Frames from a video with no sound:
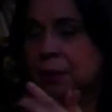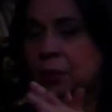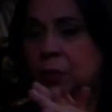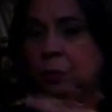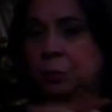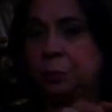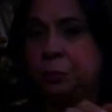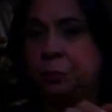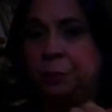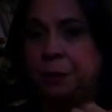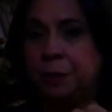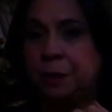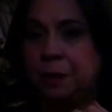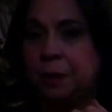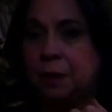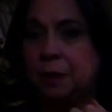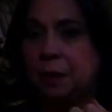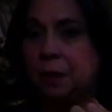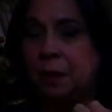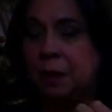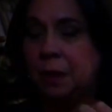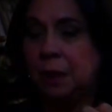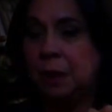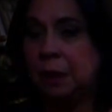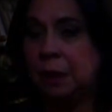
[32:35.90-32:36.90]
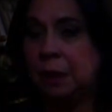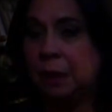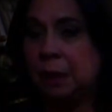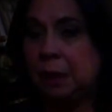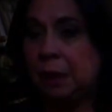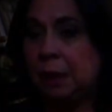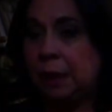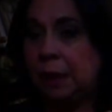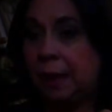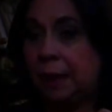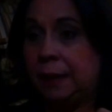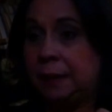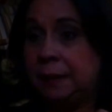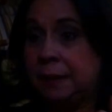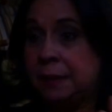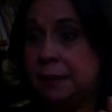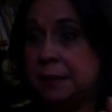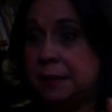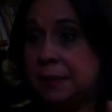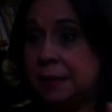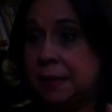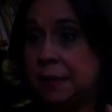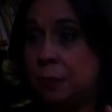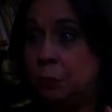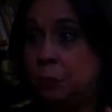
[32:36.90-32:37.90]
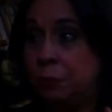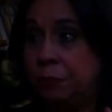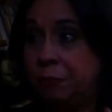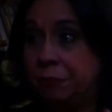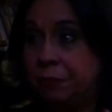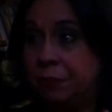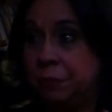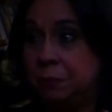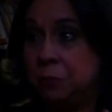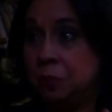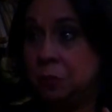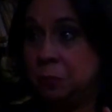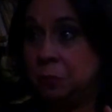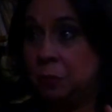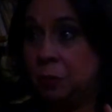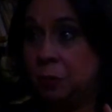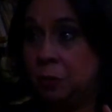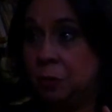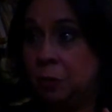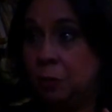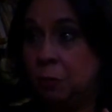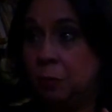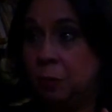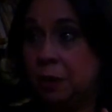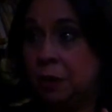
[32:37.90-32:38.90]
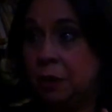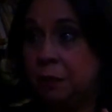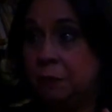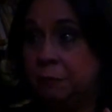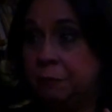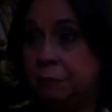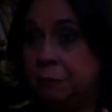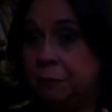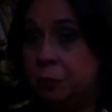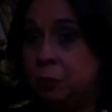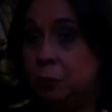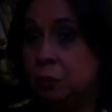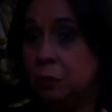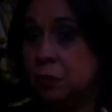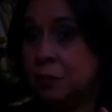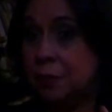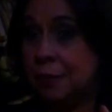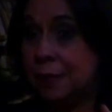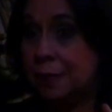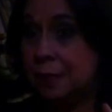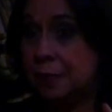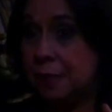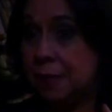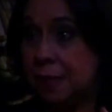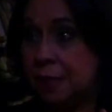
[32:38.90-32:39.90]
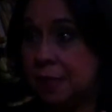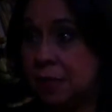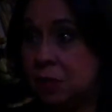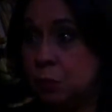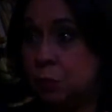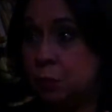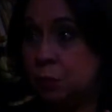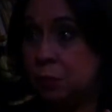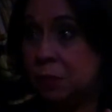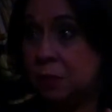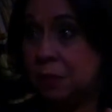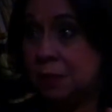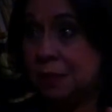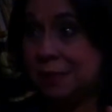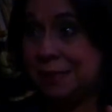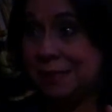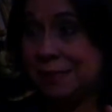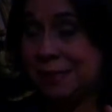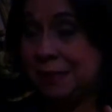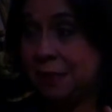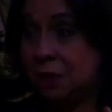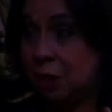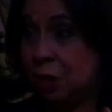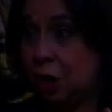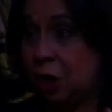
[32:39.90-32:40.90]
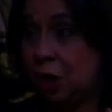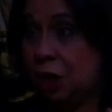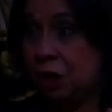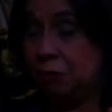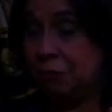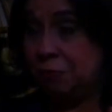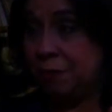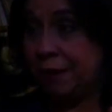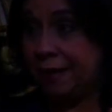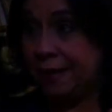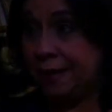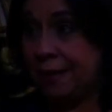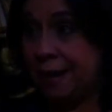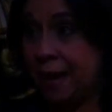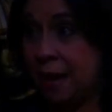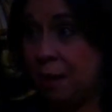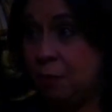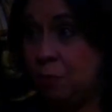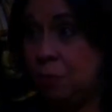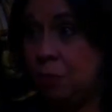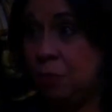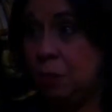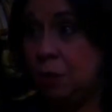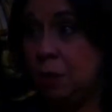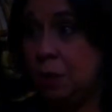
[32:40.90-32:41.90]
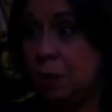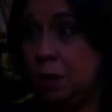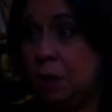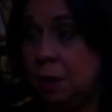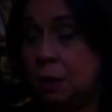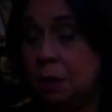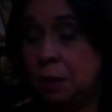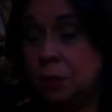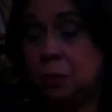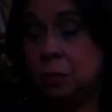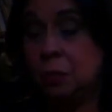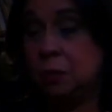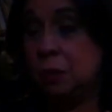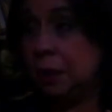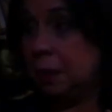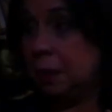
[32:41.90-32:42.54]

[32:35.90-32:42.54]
in the community, and they said, we film tomorrow. If you say yes, we'll send the car right now. You'll